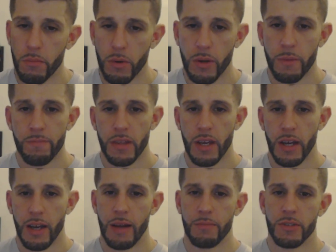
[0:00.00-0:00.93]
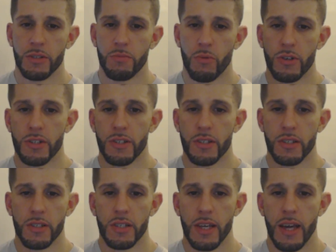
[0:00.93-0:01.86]
But I'm just more
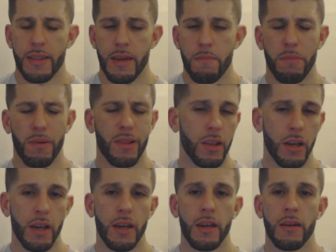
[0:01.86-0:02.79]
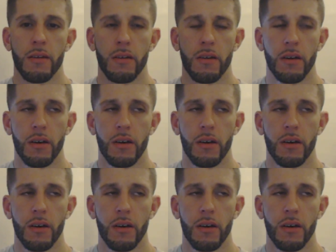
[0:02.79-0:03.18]
interested to see how they play